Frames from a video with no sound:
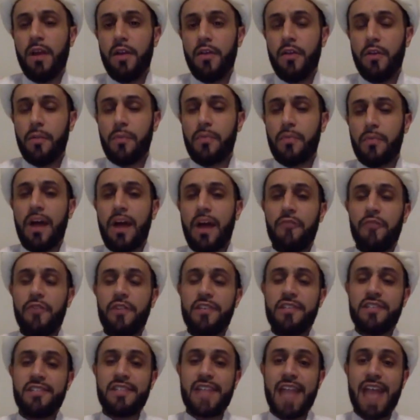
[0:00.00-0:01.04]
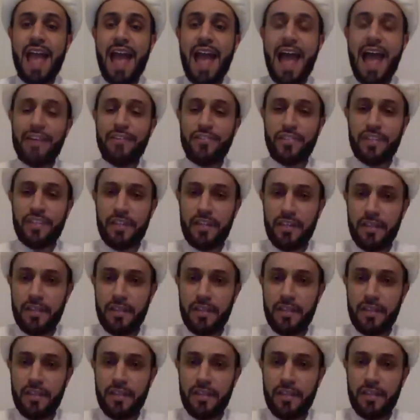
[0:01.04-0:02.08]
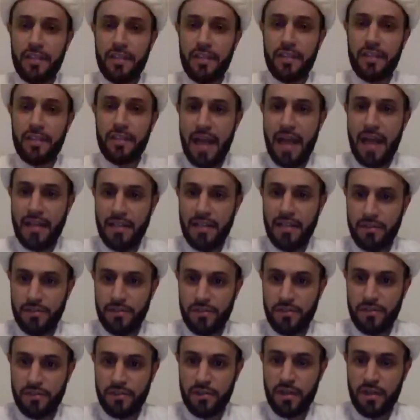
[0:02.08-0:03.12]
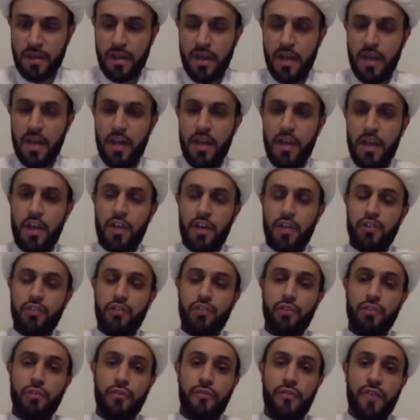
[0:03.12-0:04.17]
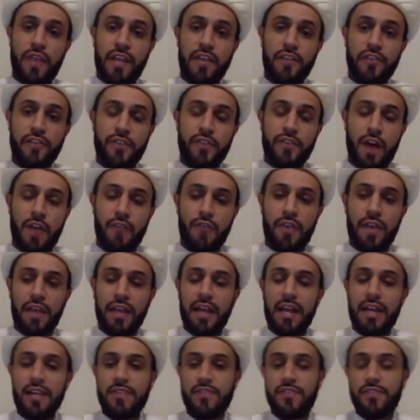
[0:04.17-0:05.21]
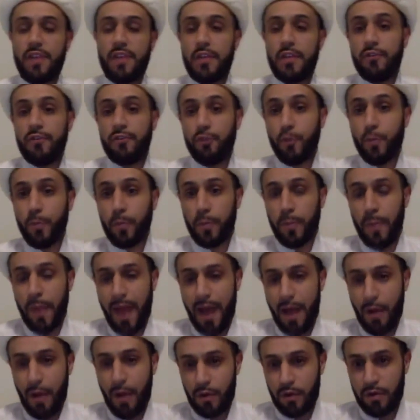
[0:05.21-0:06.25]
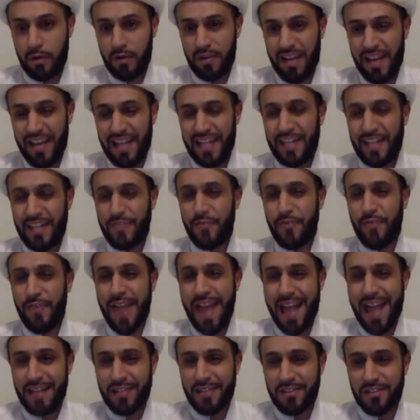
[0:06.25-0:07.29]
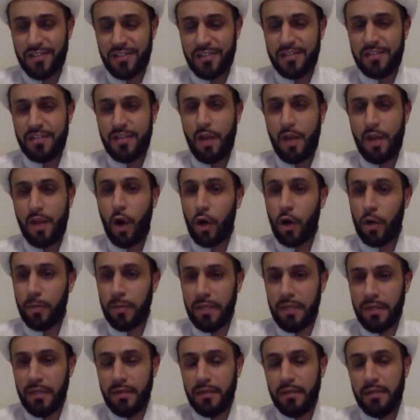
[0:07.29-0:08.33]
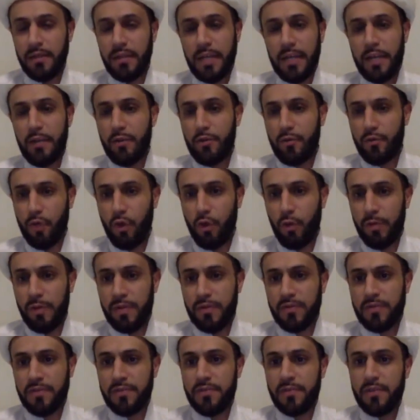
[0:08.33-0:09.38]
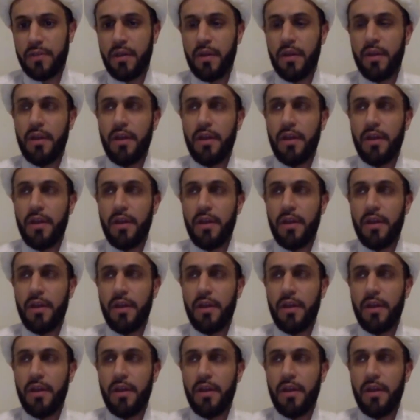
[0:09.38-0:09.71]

the Prophet is asking his companions to face off against a superpower, an advanced army like the Romans.